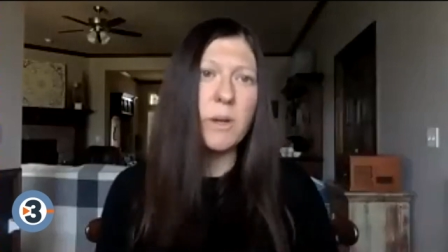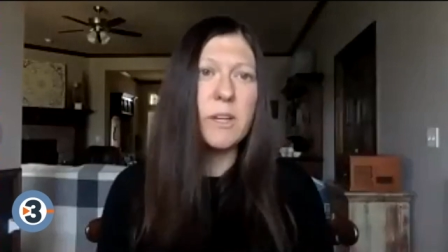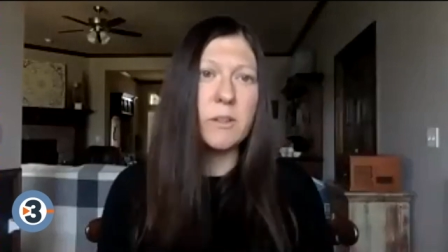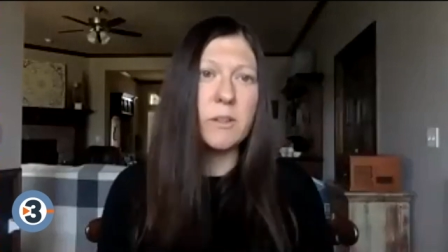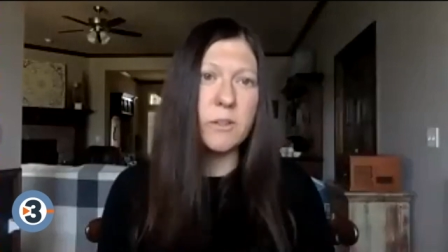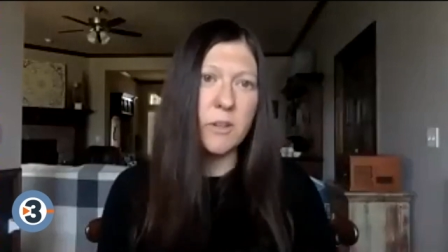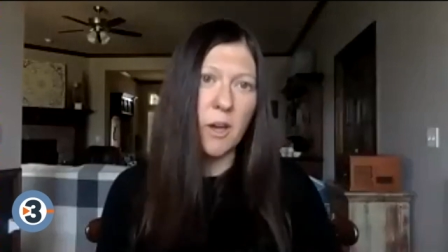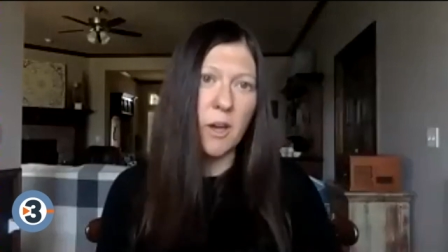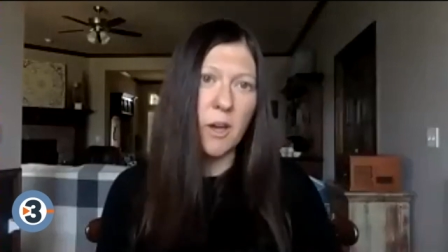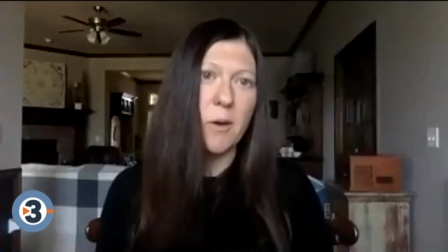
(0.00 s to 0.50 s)
where
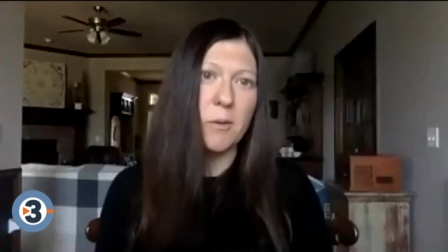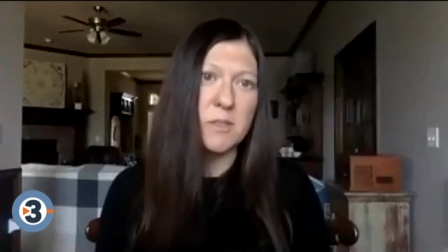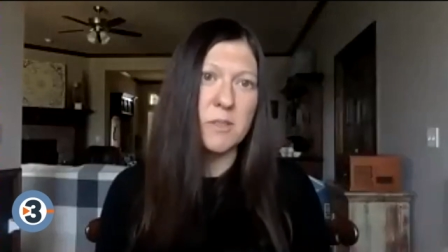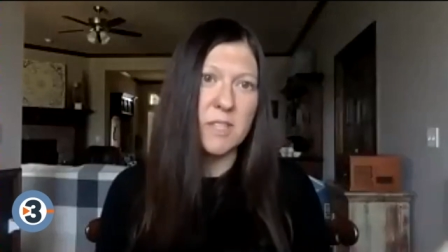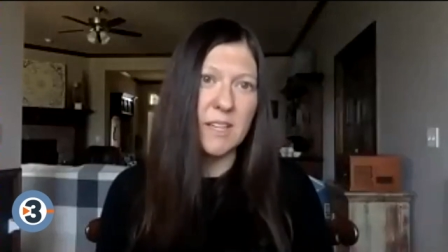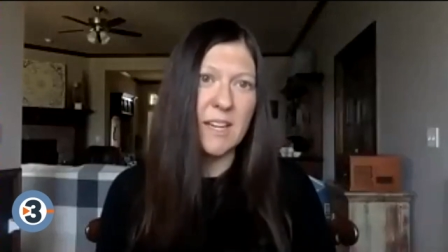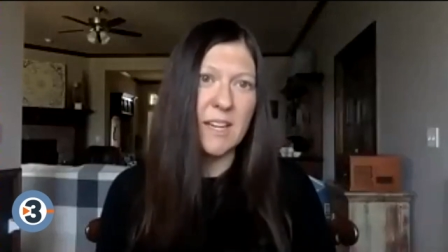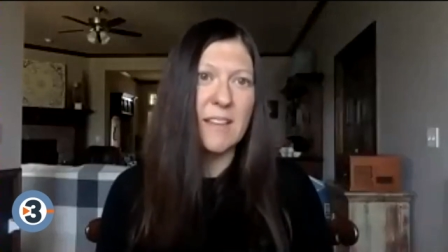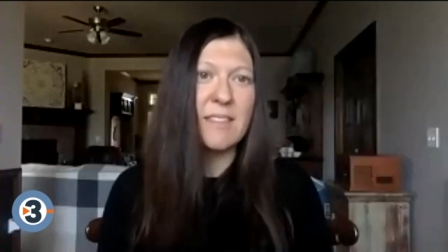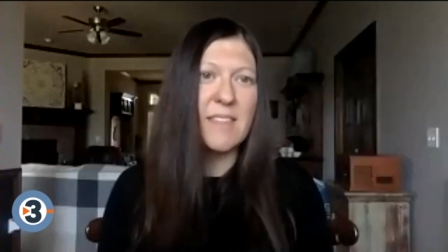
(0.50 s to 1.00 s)
you'll go
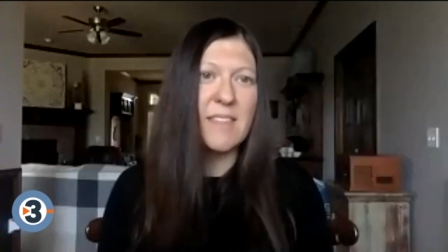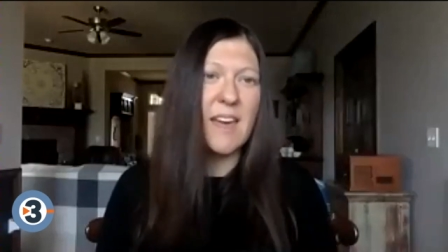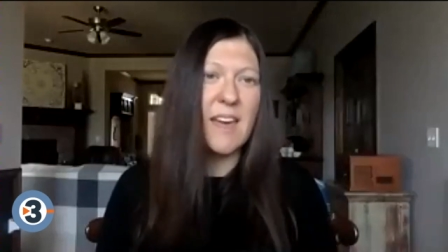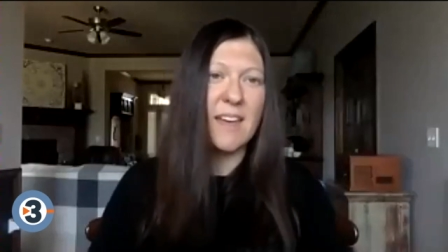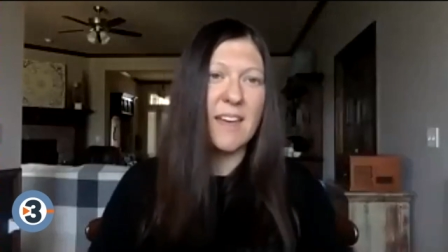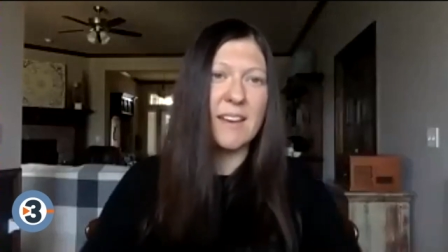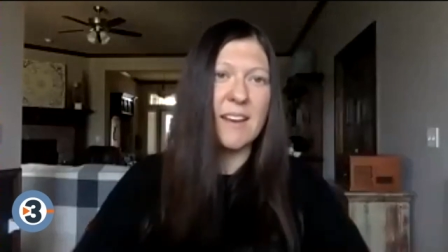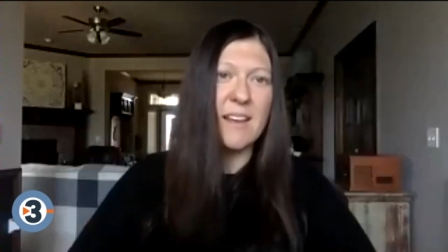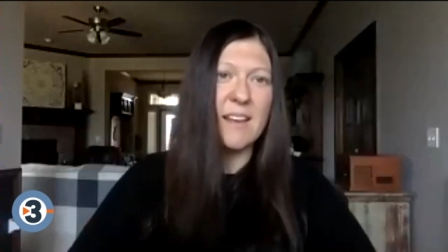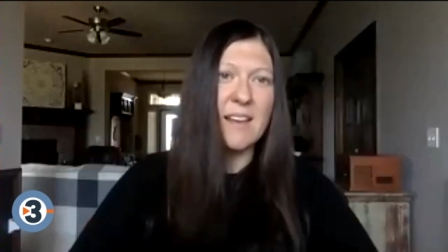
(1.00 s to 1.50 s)
to get
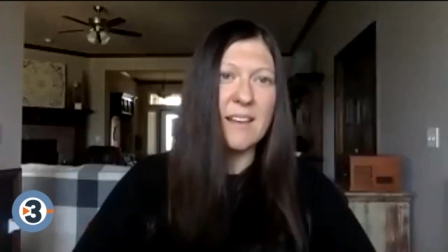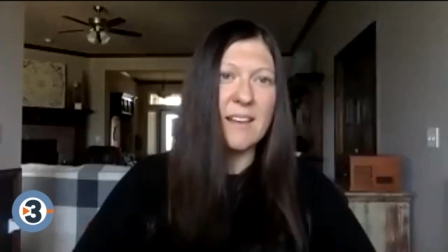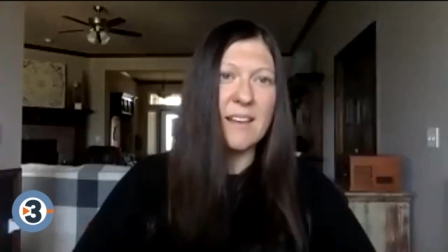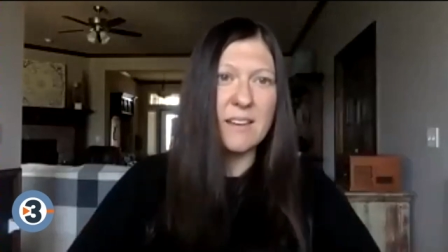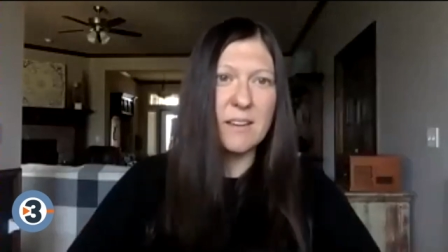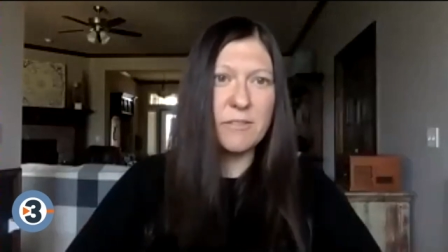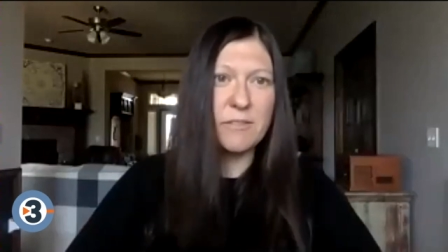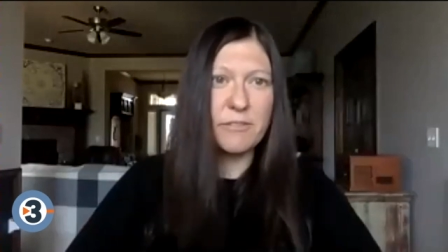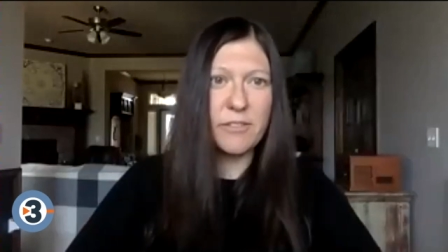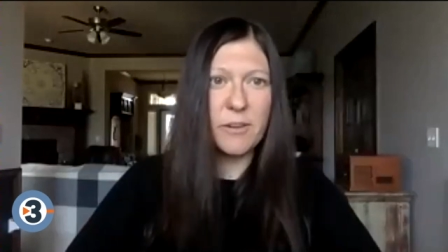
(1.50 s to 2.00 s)
that
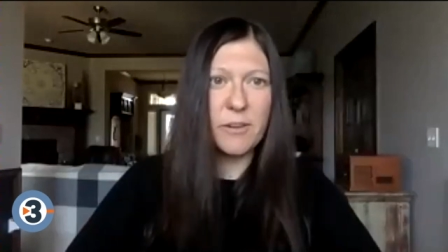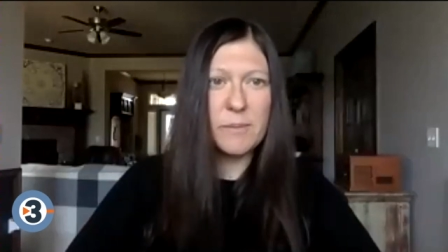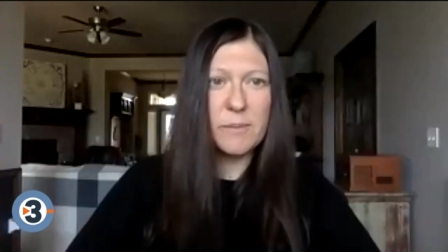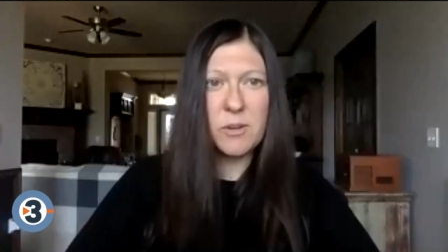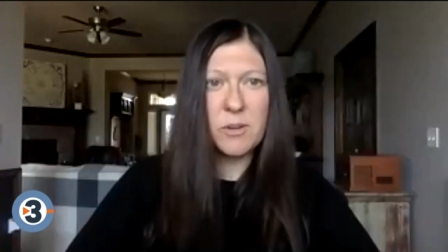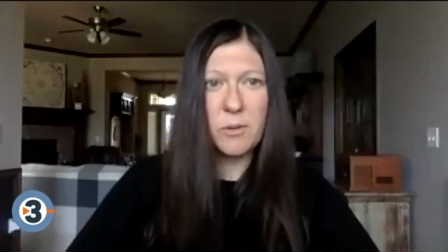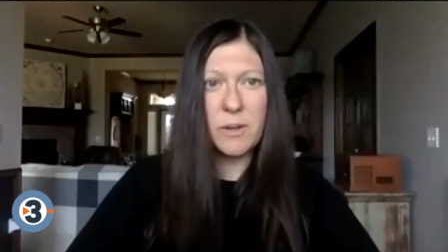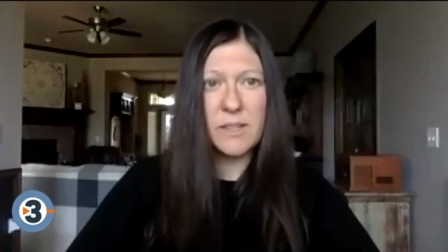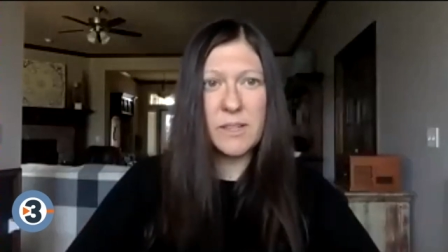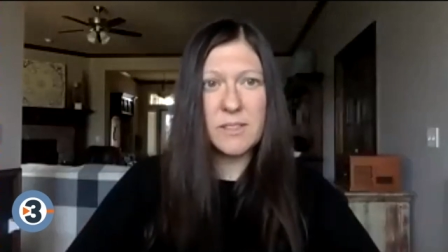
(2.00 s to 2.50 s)

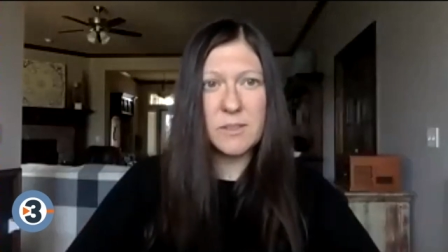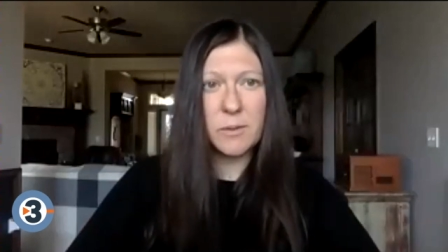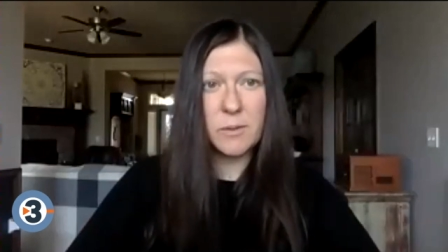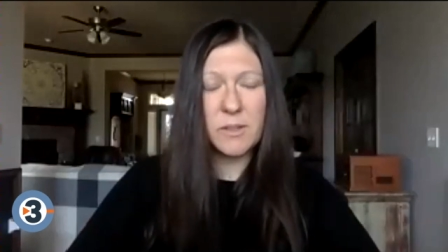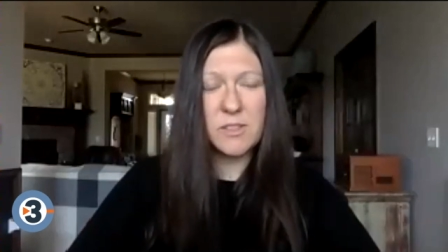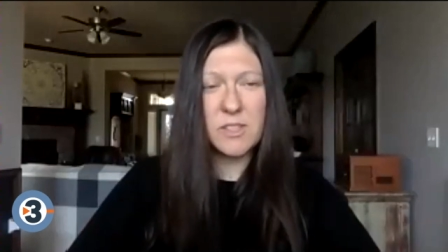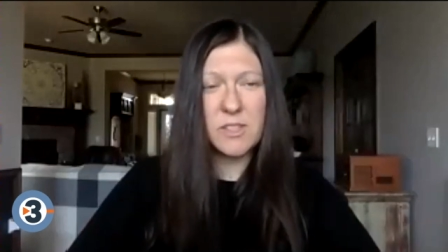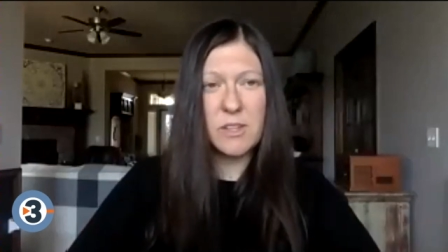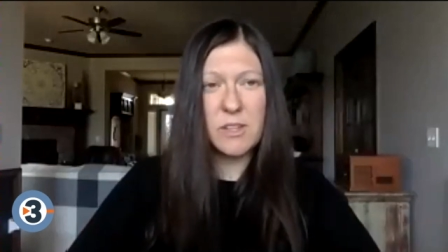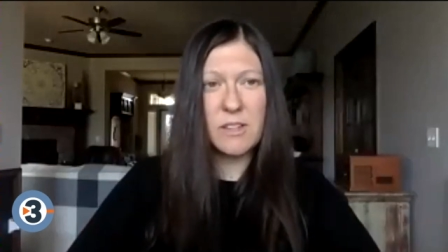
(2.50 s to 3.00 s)
confirmatory
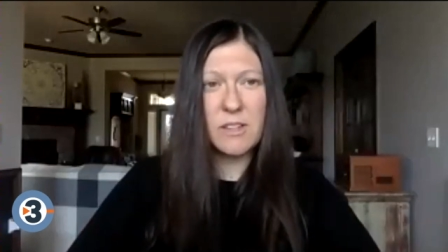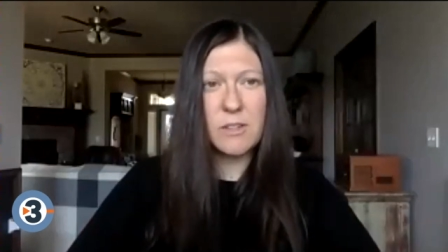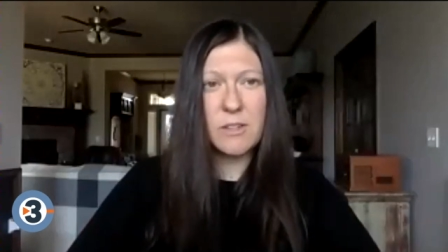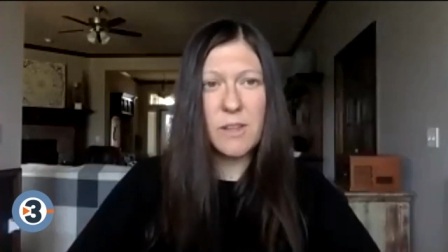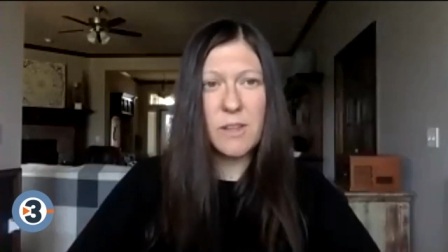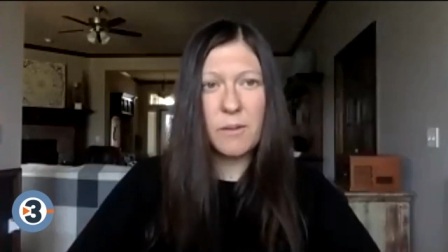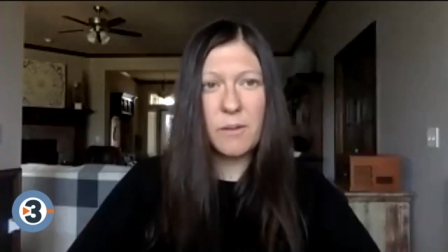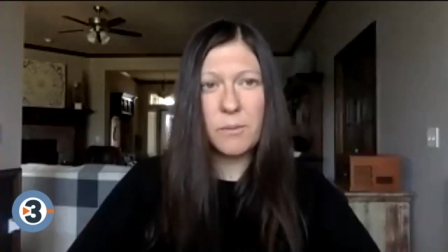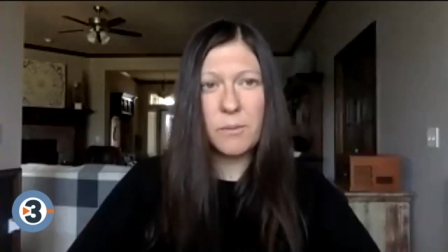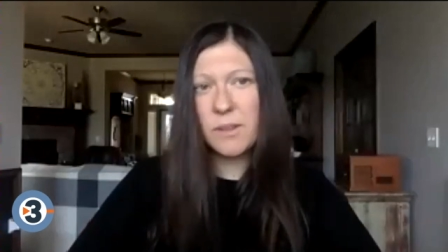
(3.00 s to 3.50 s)
source so you can
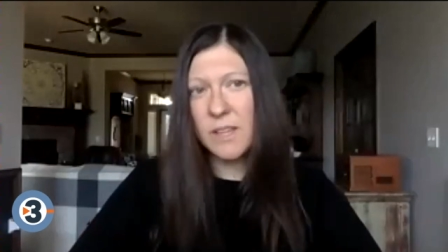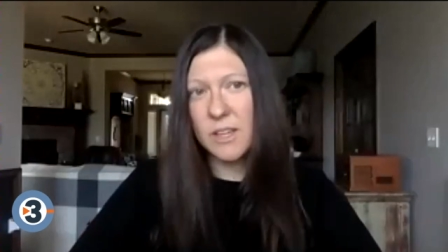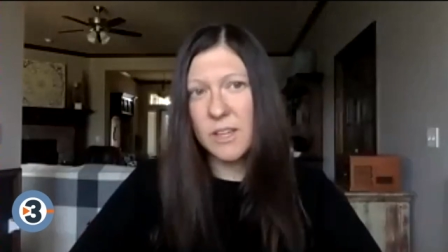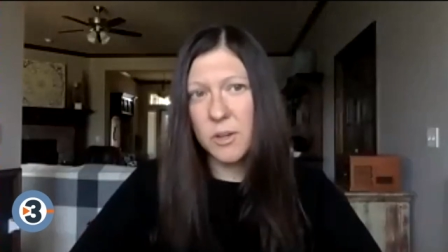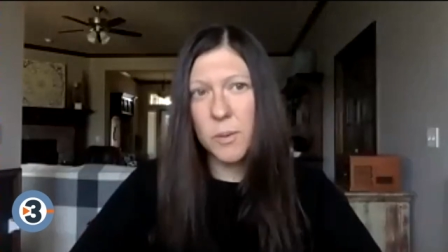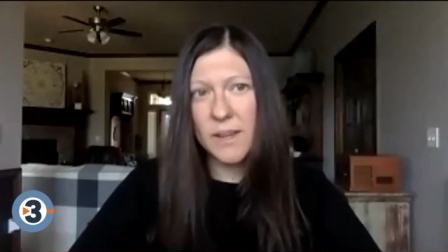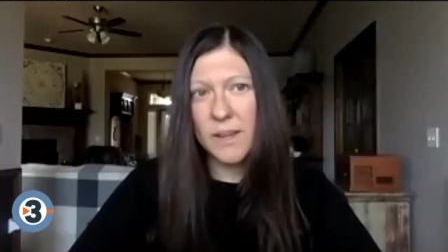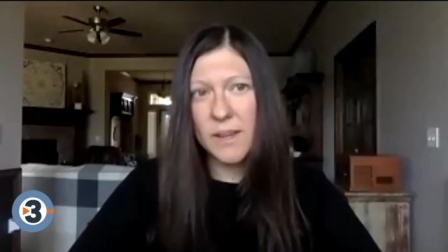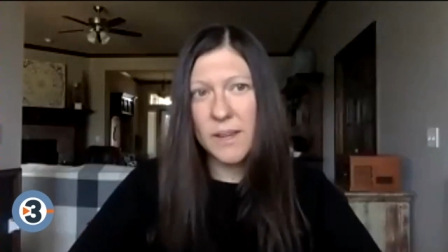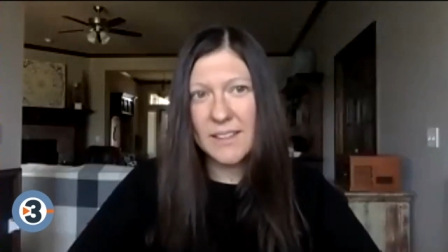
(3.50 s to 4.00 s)
do that really
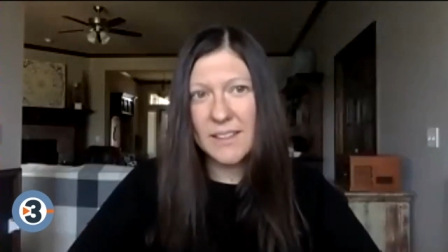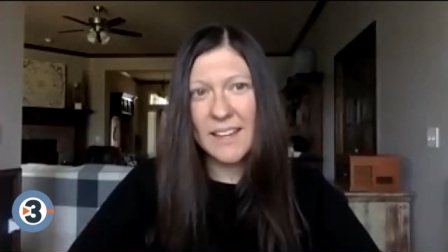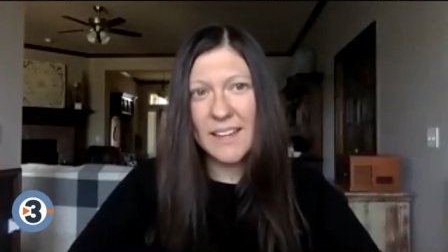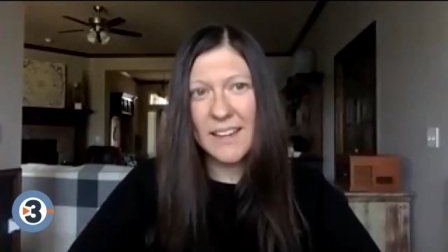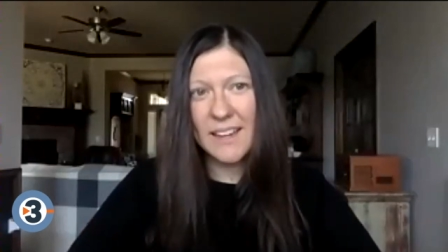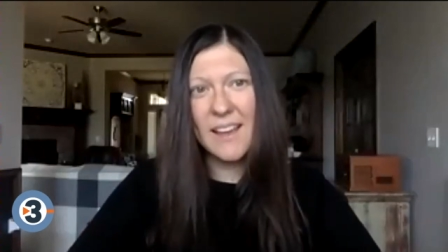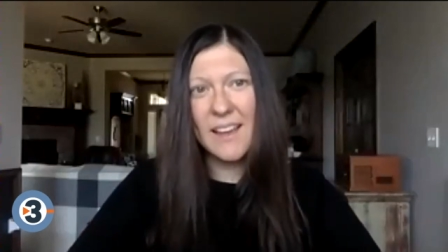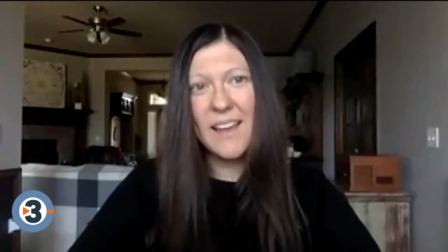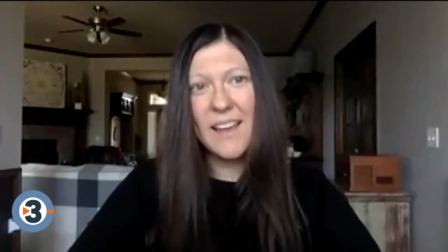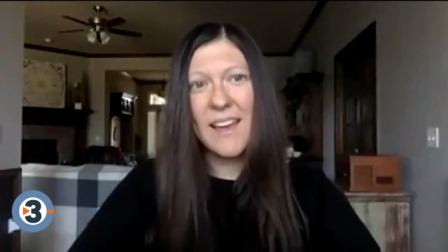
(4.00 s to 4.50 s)

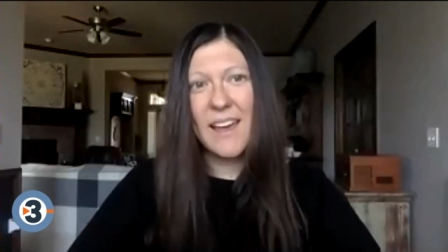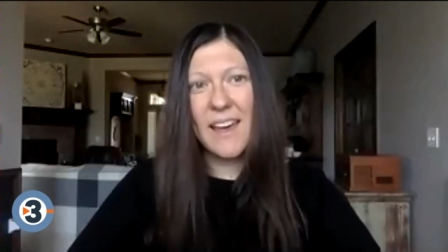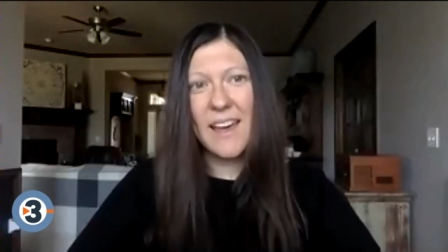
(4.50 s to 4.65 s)
quickly